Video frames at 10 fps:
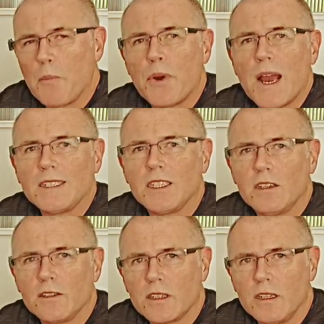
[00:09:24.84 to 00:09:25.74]

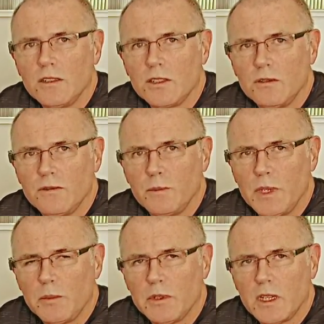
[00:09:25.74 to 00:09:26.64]
practical solution for
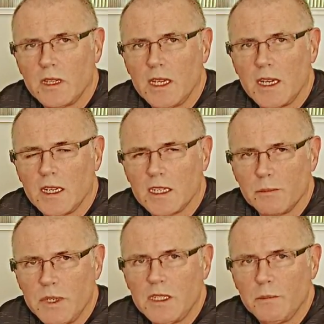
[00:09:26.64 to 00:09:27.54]
people that they can ask
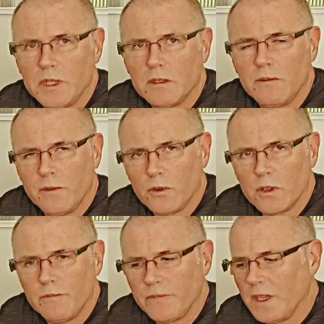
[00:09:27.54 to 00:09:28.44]
me to build for
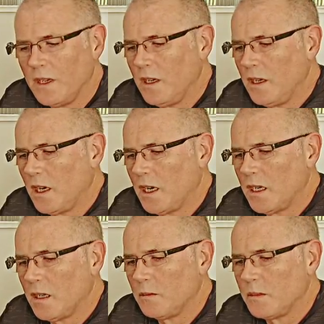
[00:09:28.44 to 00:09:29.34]
them,
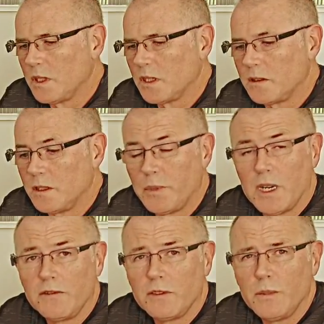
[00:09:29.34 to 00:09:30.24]
to
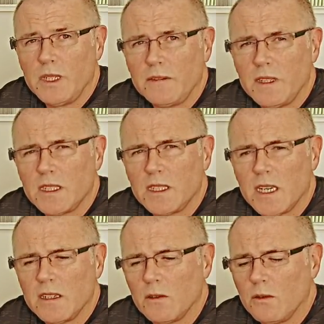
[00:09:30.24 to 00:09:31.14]
buy from me if
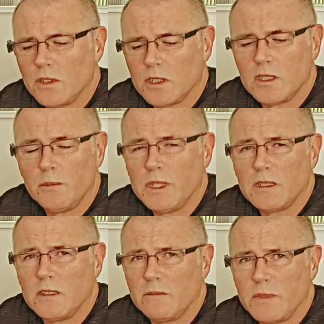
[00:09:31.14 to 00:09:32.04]
necessary, or just to
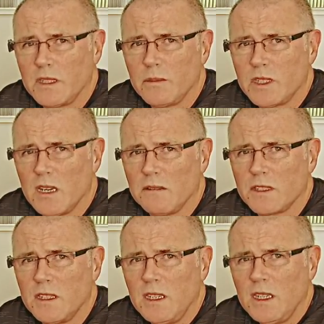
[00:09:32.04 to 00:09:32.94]
build them themselves.
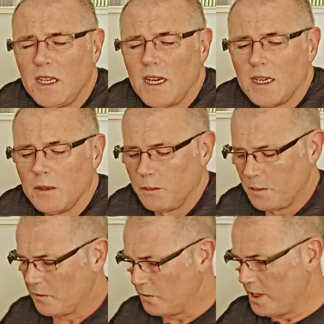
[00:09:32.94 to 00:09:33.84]

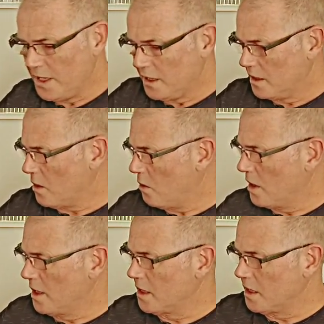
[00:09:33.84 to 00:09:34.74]
But really, the whole
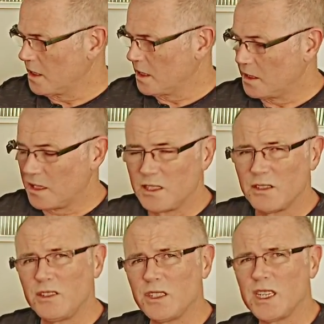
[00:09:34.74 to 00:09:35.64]
idea is to show
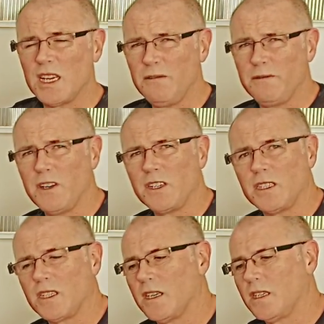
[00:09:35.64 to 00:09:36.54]
you just how
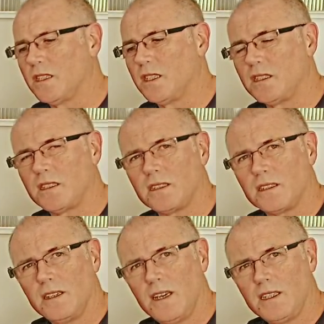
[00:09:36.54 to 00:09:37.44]
versatile this
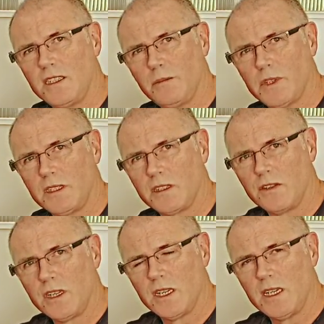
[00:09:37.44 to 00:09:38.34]
HDMI
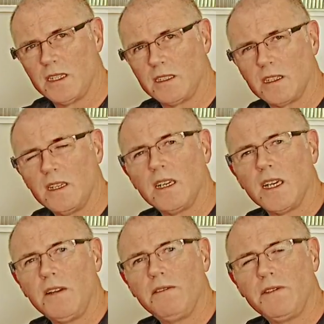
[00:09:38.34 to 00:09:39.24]
screen is.
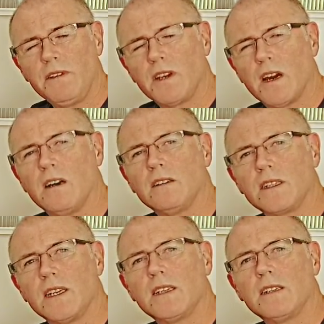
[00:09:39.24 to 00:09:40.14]
Even if you can't
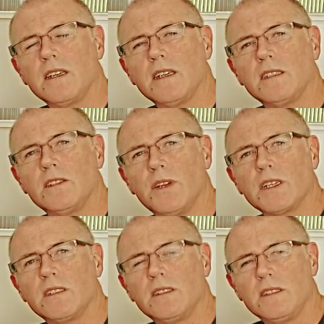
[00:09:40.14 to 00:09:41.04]
get a direct
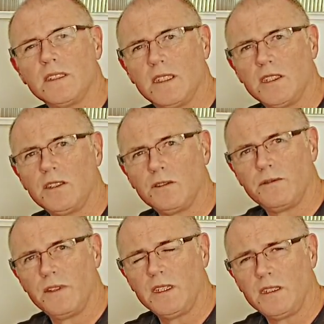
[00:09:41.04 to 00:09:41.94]
digital
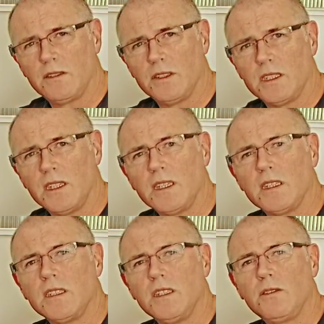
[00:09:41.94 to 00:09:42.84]
feed to it,
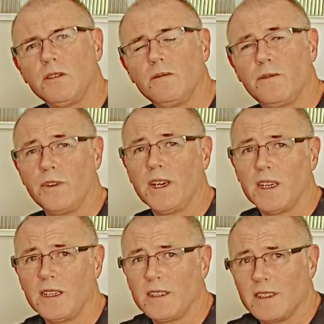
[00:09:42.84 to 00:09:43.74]
you can frig it